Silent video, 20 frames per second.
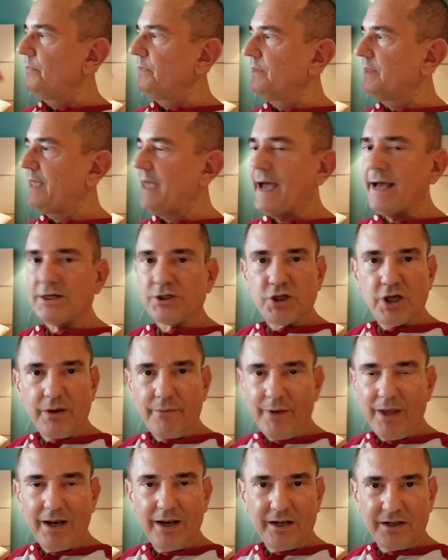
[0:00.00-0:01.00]
cashing
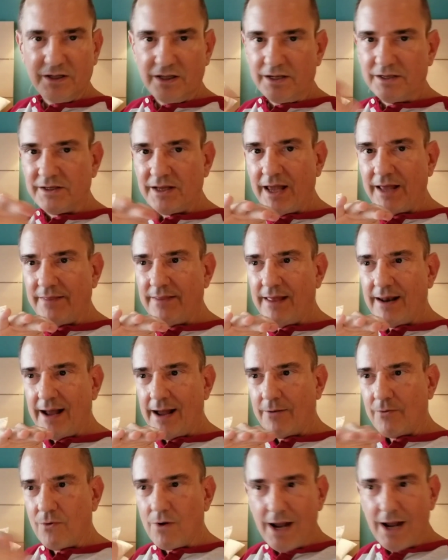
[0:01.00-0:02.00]
them in, and, and then
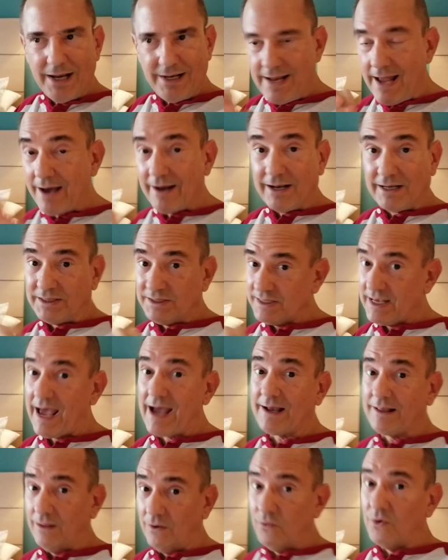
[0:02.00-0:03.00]
I write down
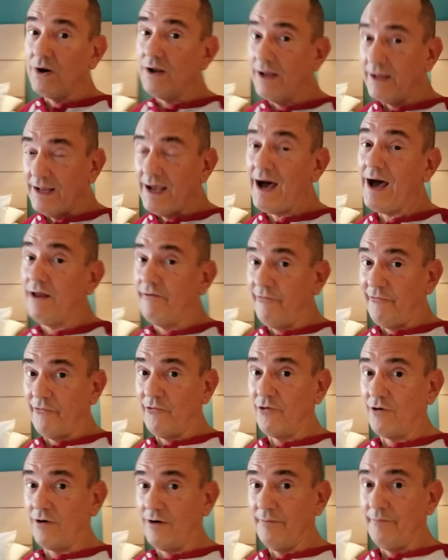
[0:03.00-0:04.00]
exactly what I got
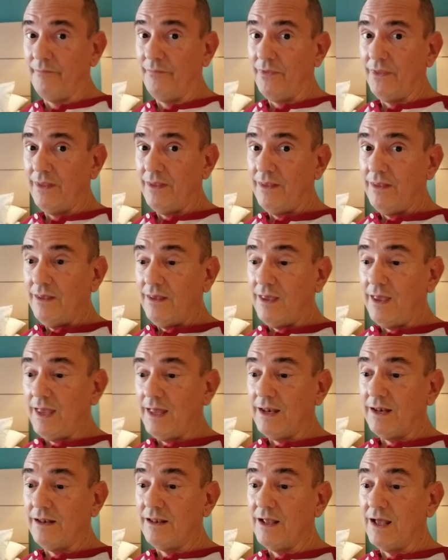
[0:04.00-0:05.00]
for them,
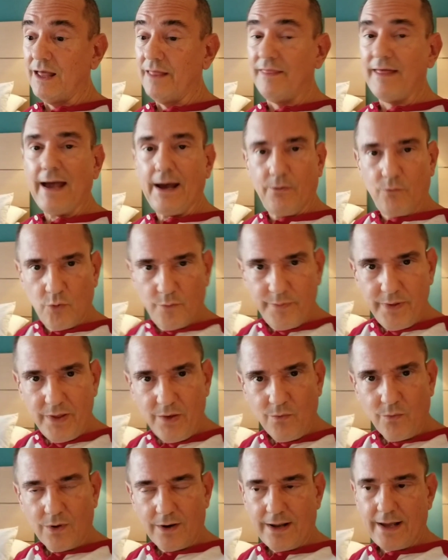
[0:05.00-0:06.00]
and uh, that will be
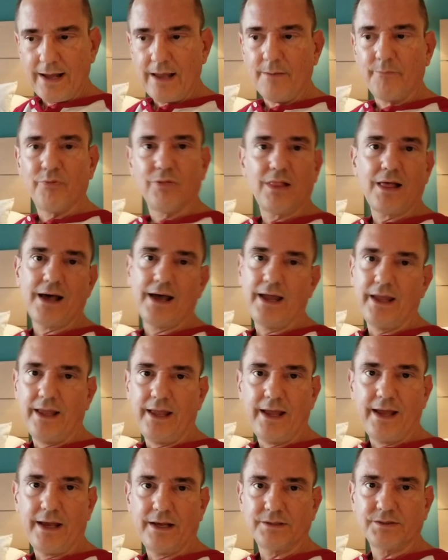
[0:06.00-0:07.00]
what I apply
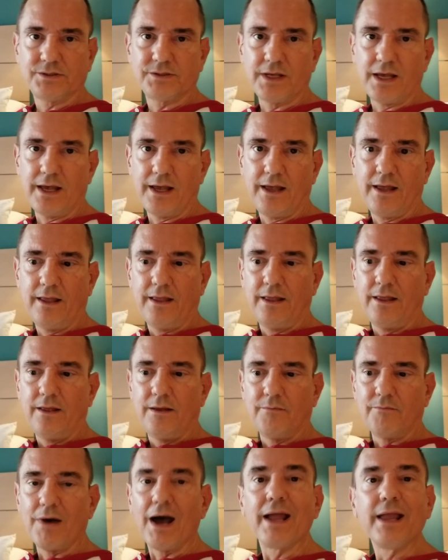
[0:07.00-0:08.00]
as uh,
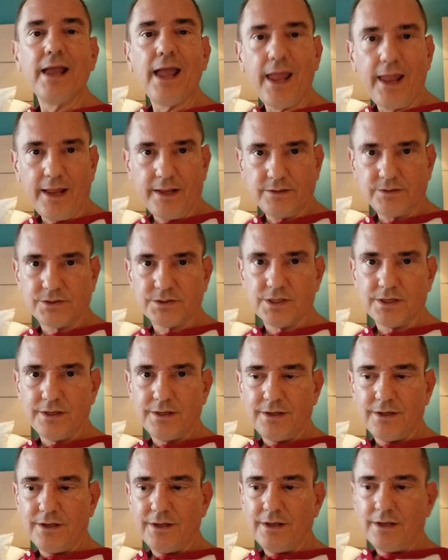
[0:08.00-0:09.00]
my gains.
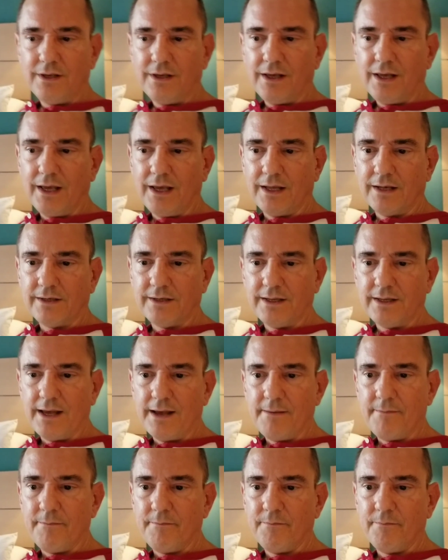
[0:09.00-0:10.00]
And, um,